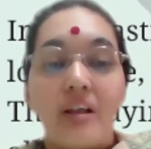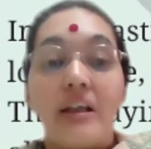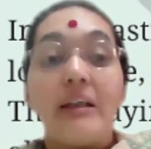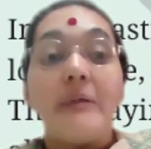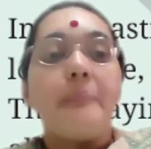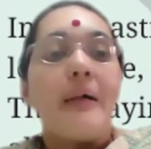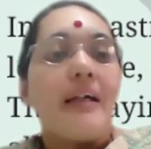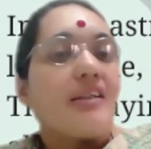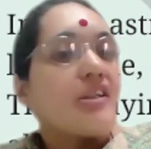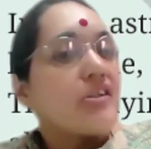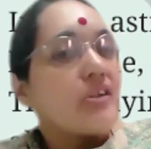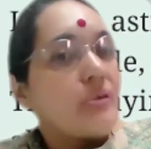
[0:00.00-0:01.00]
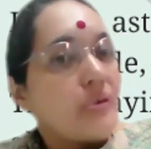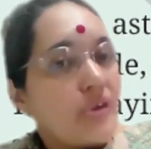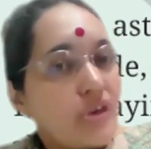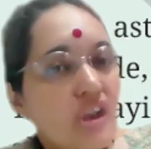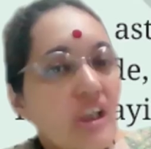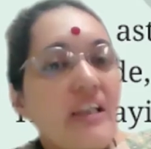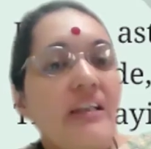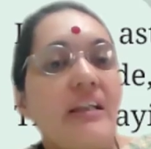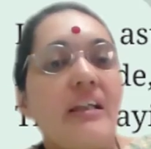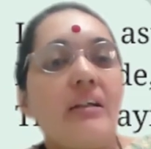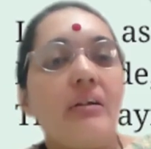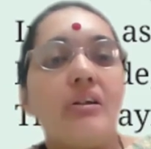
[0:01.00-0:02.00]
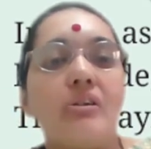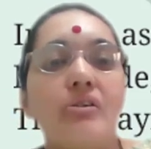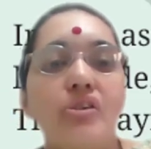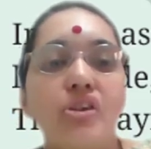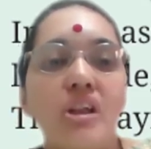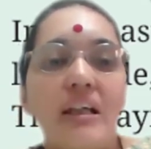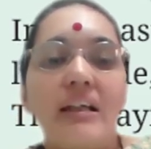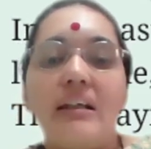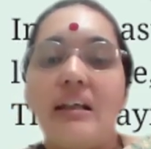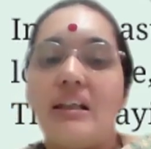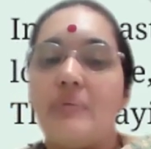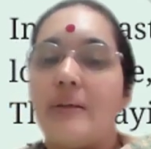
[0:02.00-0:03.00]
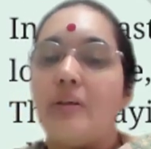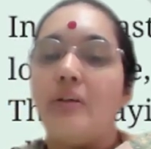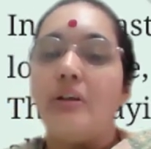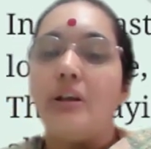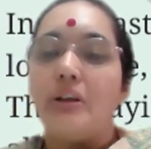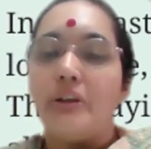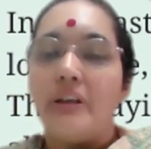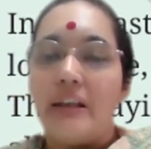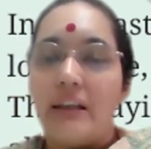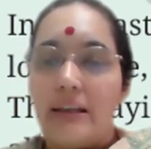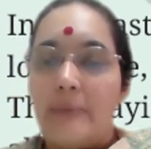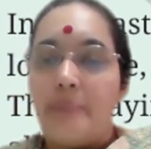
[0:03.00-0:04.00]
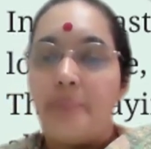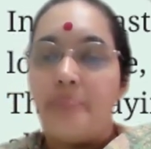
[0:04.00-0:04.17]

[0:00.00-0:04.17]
It passed through Ujjaini or Ujjain as we call today.